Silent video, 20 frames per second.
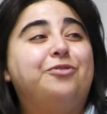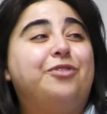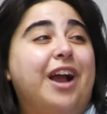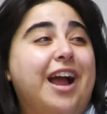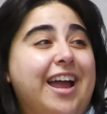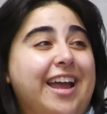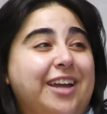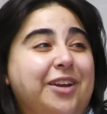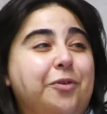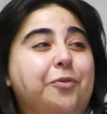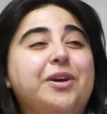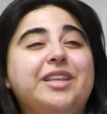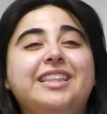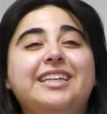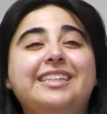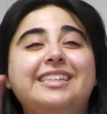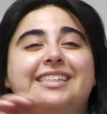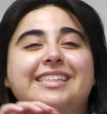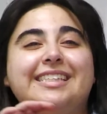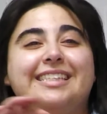Right, with a
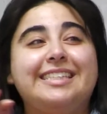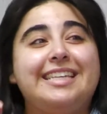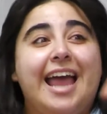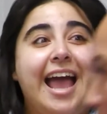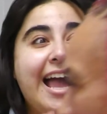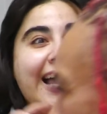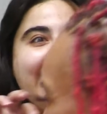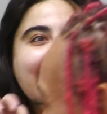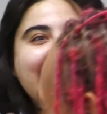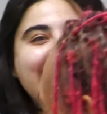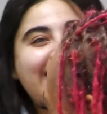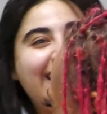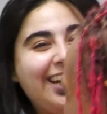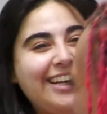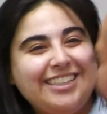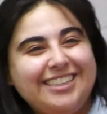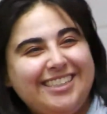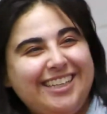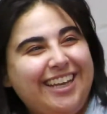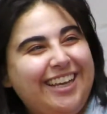little snack in
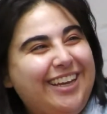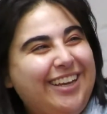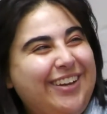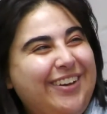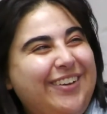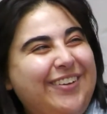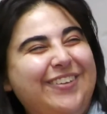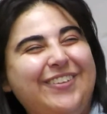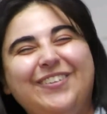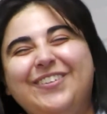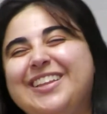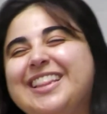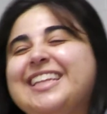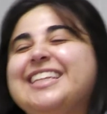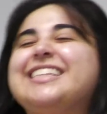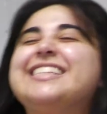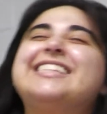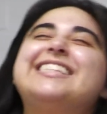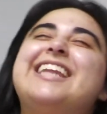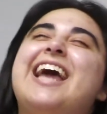there too. Right. With
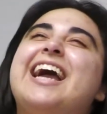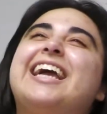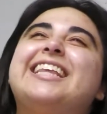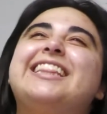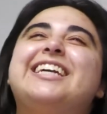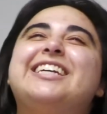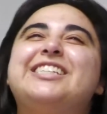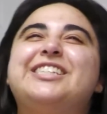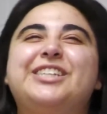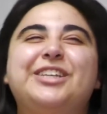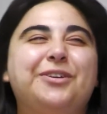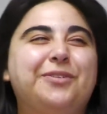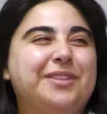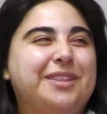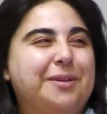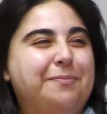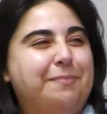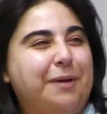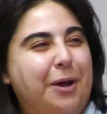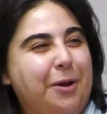a little snack in there too. That's what
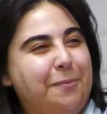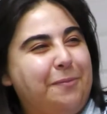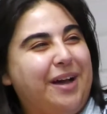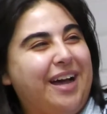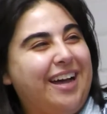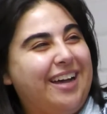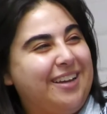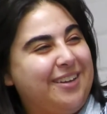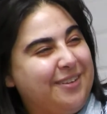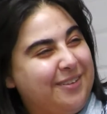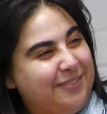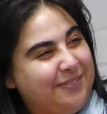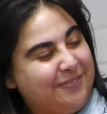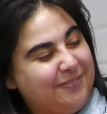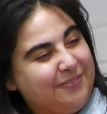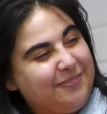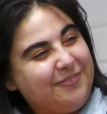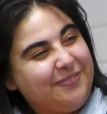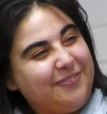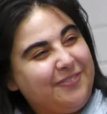I was going to ask you about. So
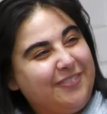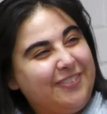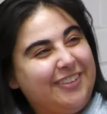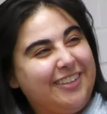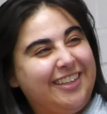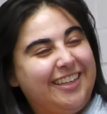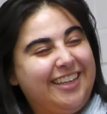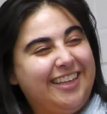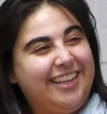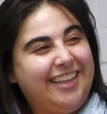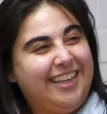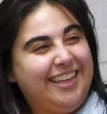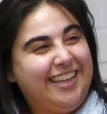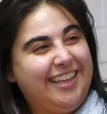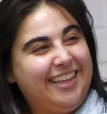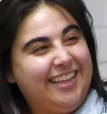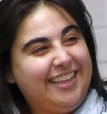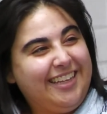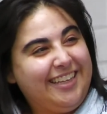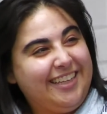what
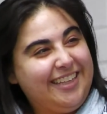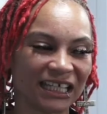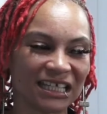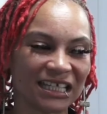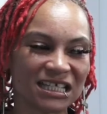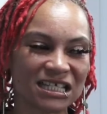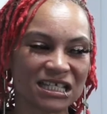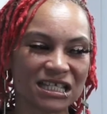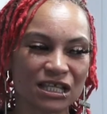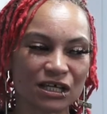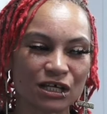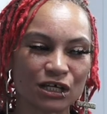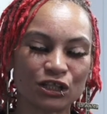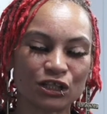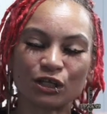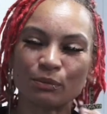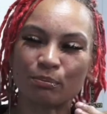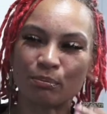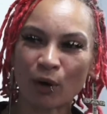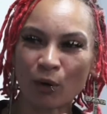exactly is the
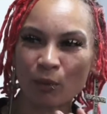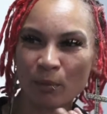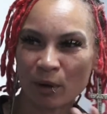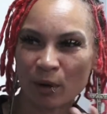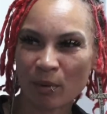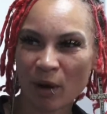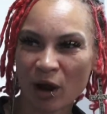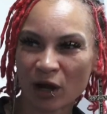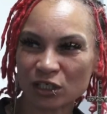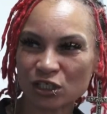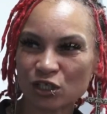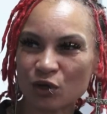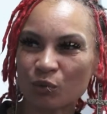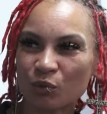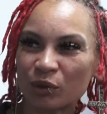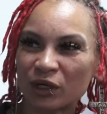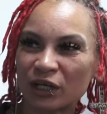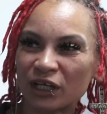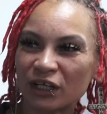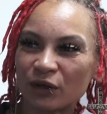boba part? So
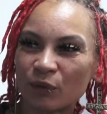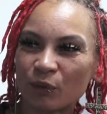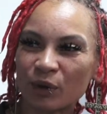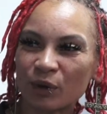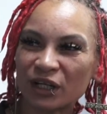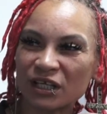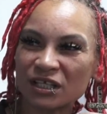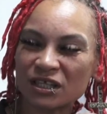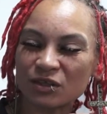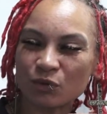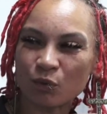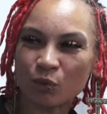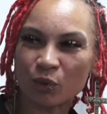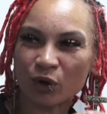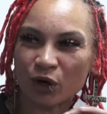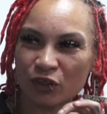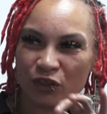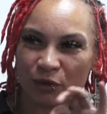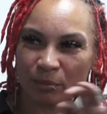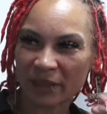what
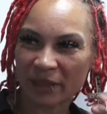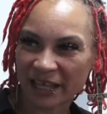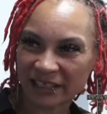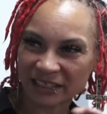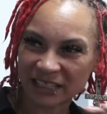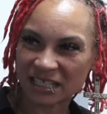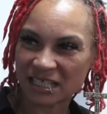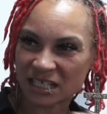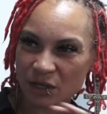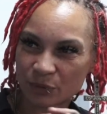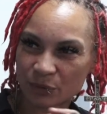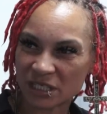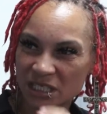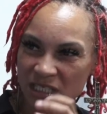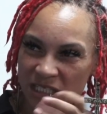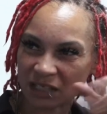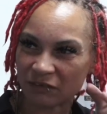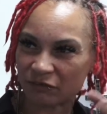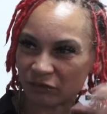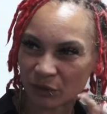are the black things that we
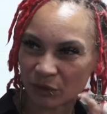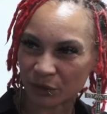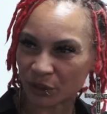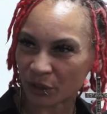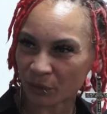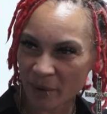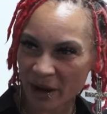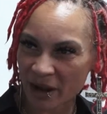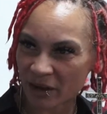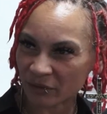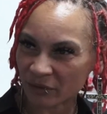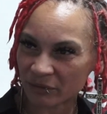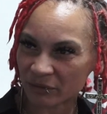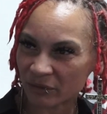see floating around?